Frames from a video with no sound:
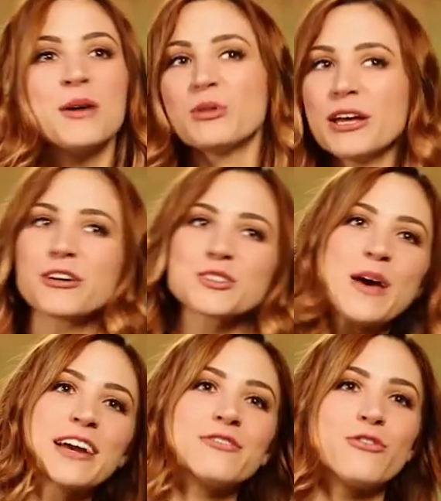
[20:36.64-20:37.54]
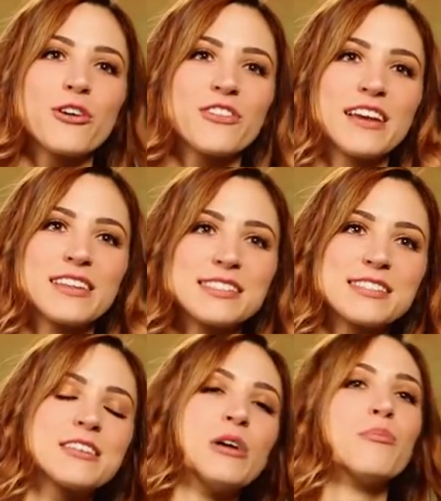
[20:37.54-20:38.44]
Play goes back and forth like
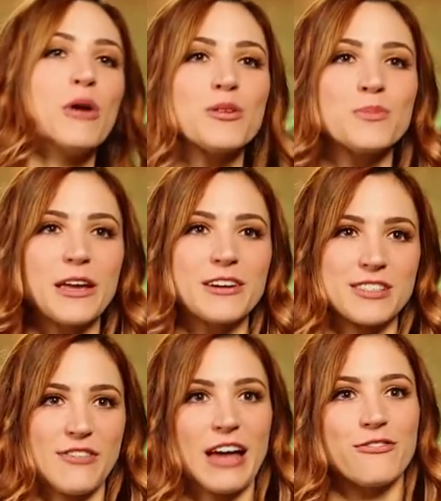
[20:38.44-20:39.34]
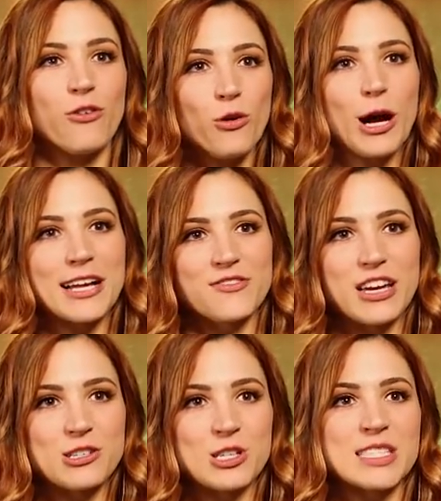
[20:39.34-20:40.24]
this until both players have had four
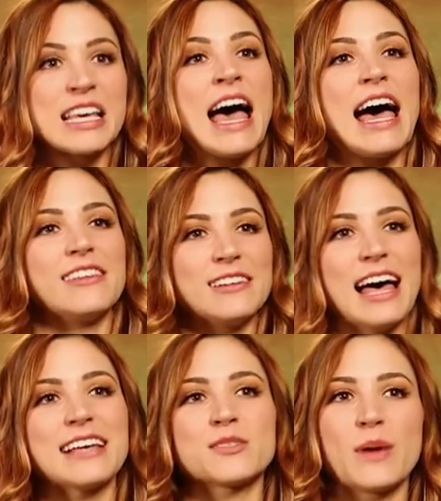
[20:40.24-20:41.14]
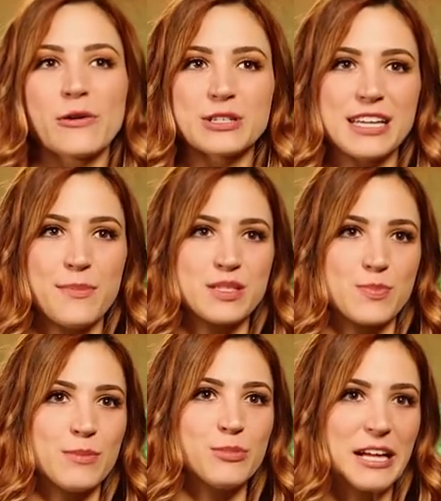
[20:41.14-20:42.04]
activations and the last power step has
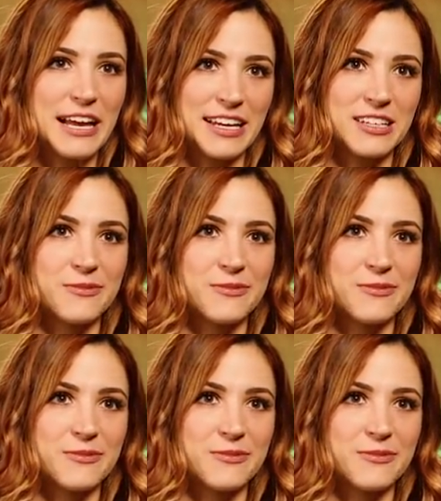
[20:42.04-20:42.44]
been played.